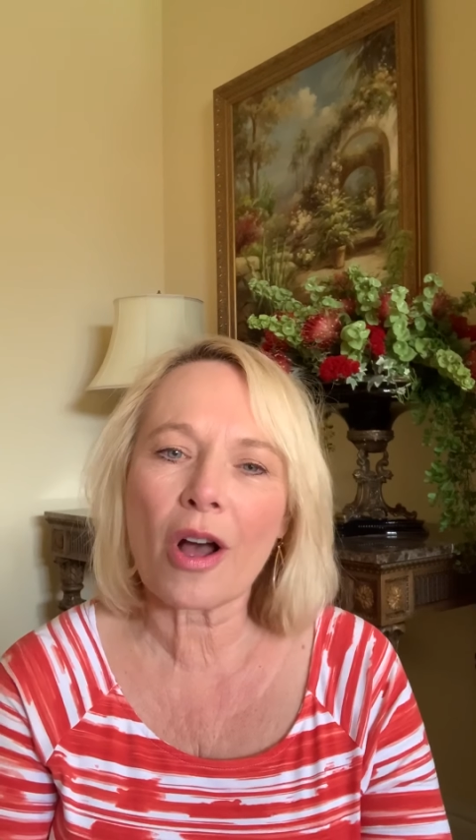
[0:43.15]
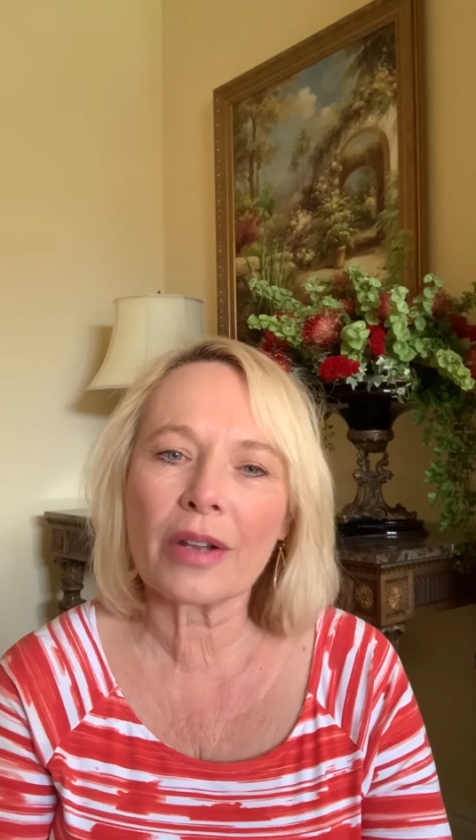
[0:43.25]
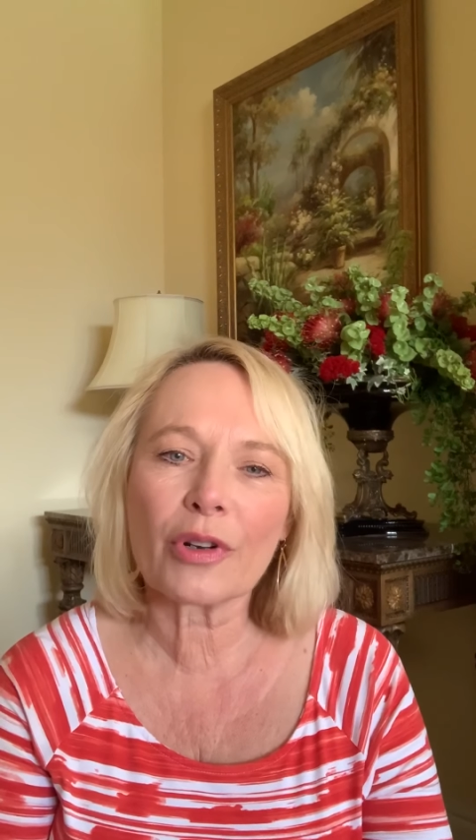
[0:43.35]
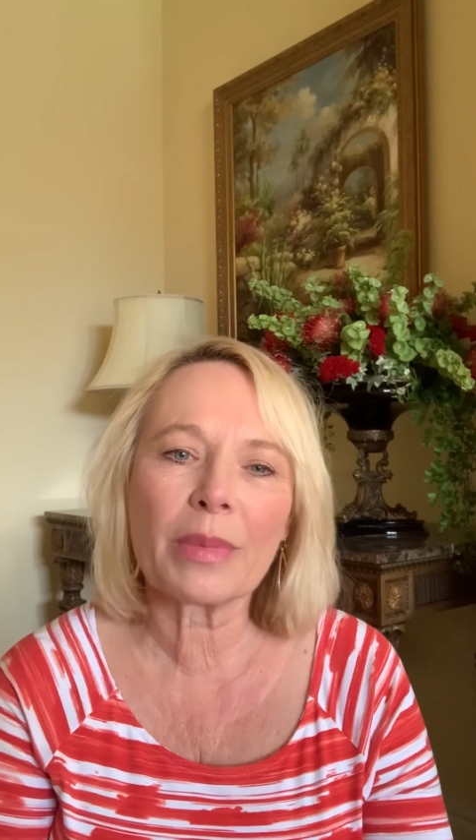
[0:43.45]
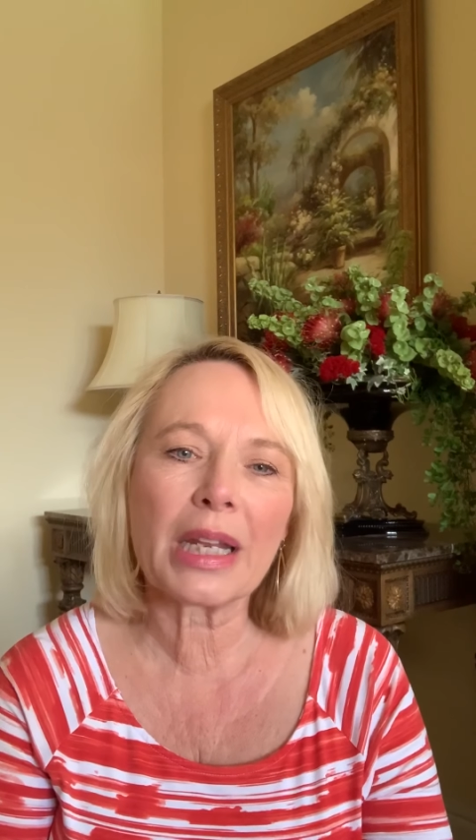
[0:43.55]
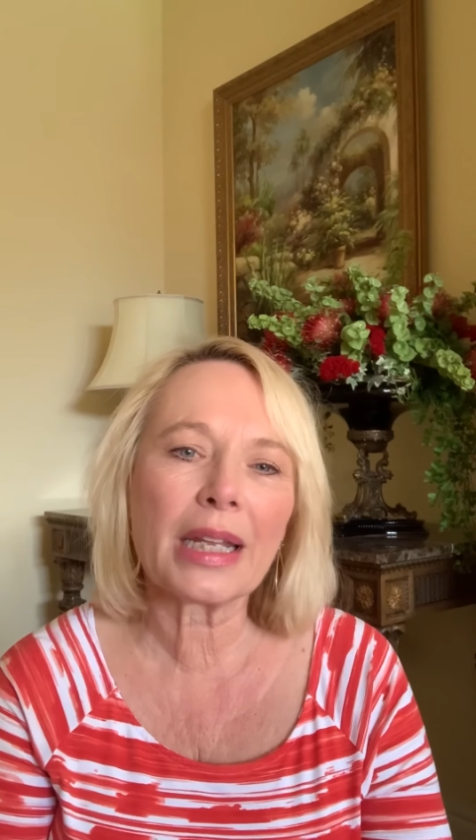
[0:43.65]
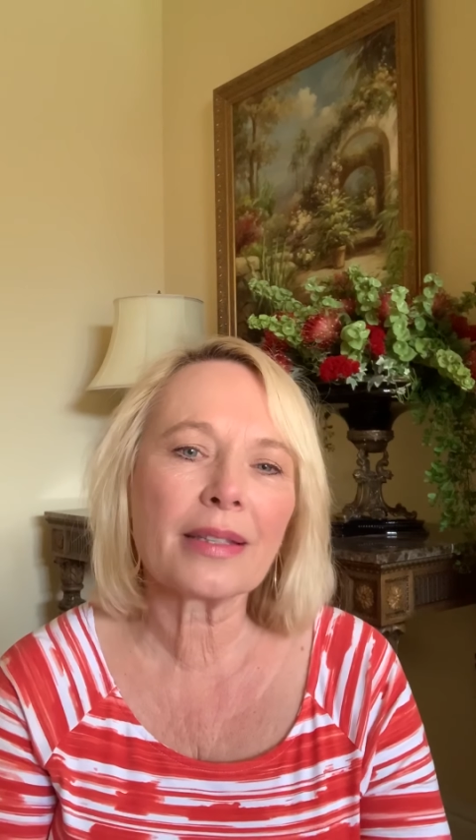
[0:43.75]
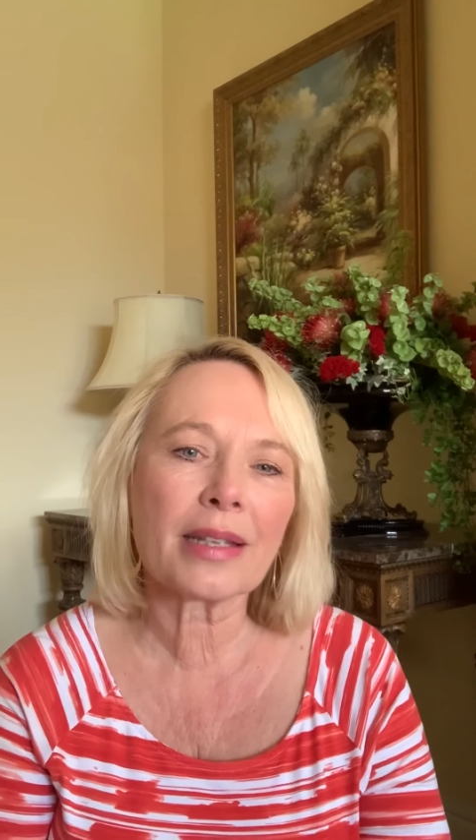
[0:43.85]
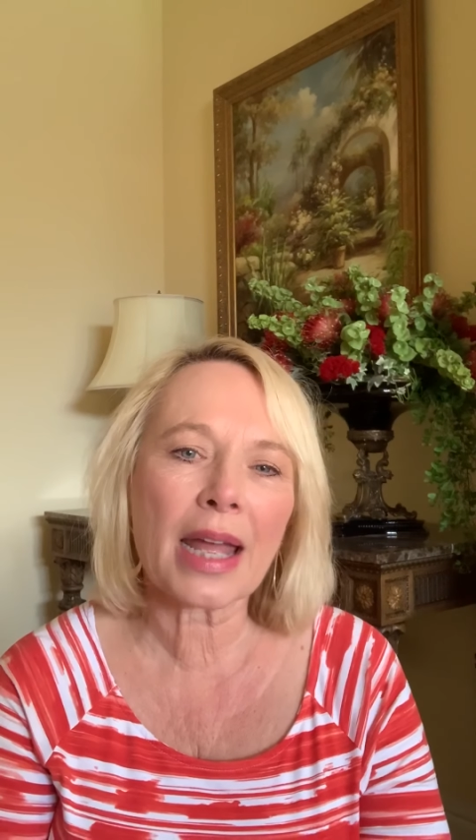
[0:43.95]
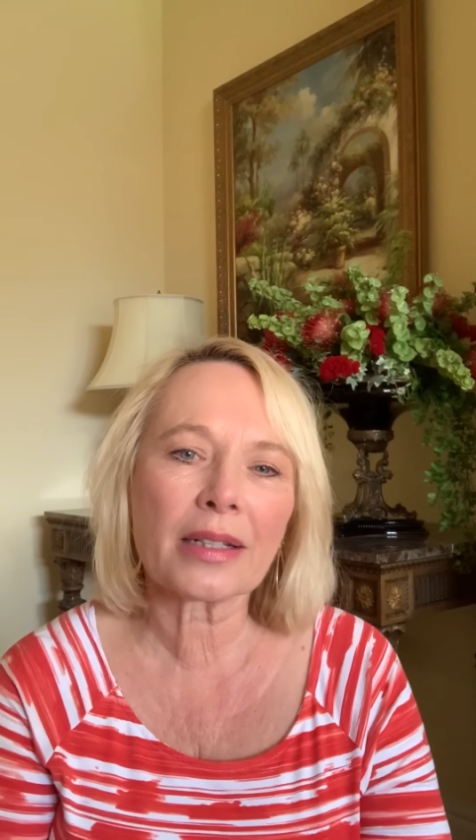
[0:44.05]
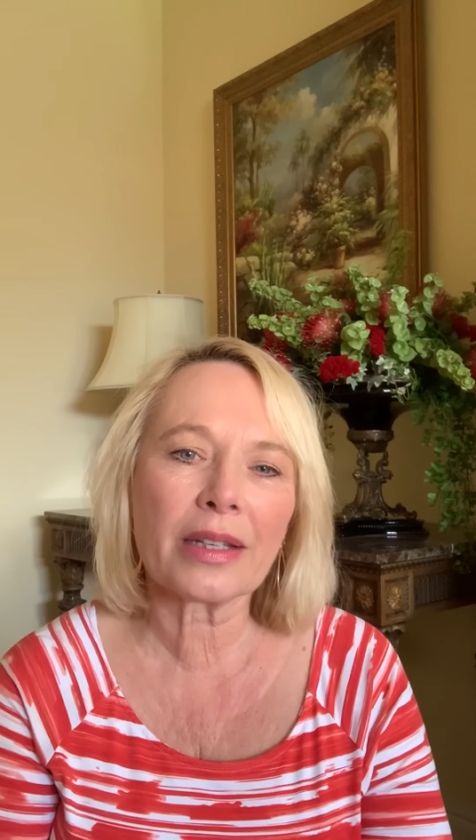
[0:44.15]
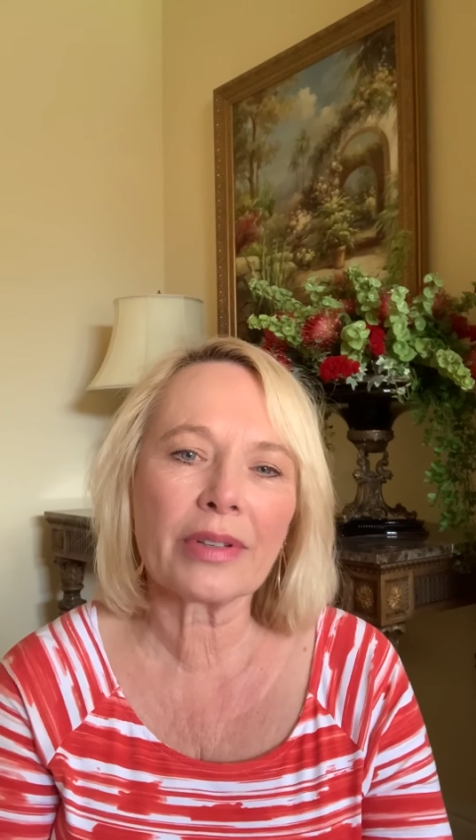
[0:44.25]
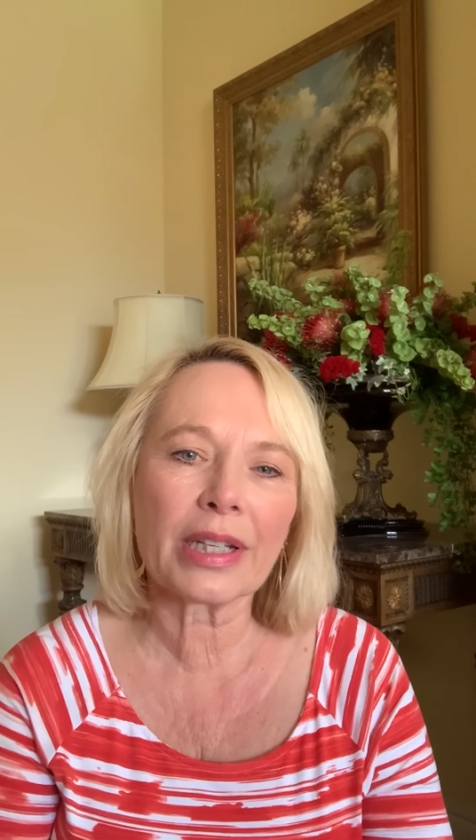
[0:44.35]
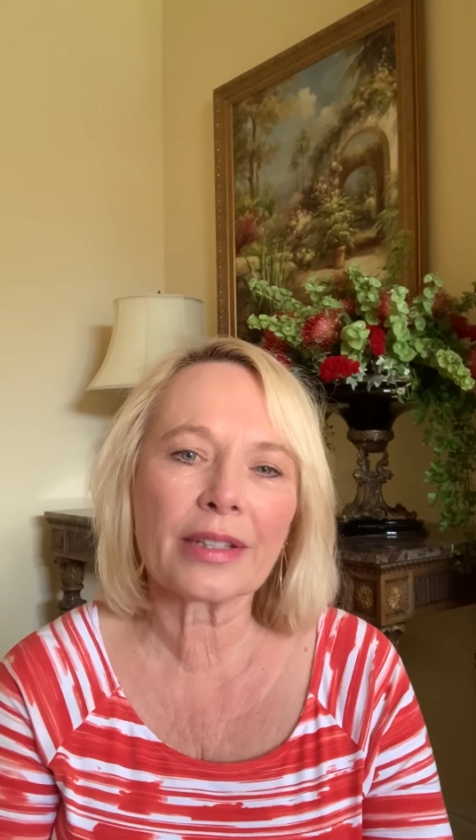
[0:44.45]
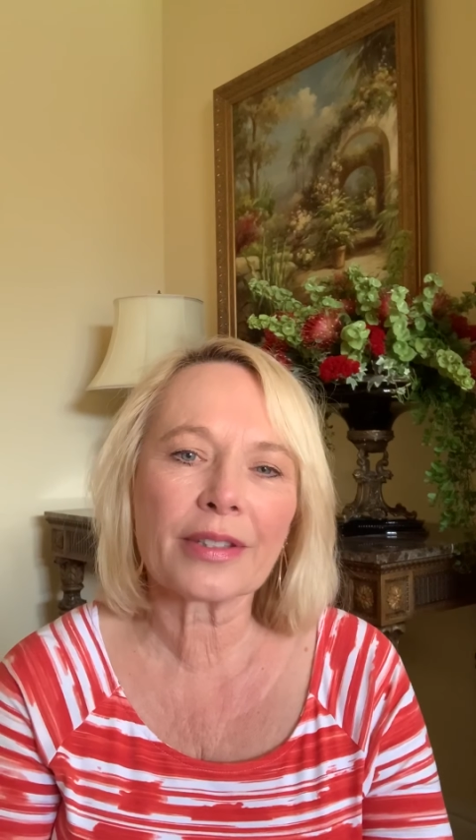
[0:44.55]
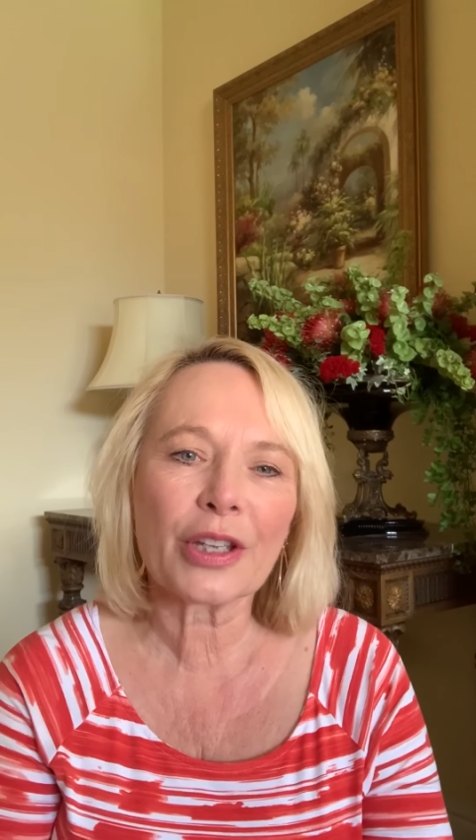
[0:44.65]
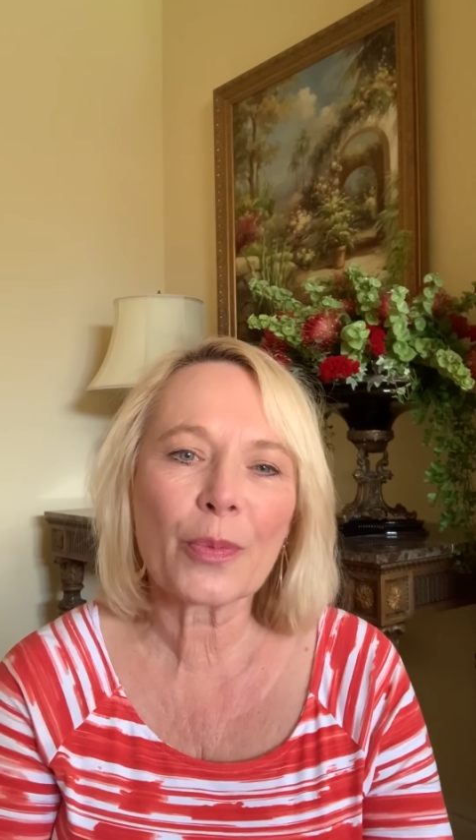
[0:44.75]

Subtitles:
of our meetings and activities,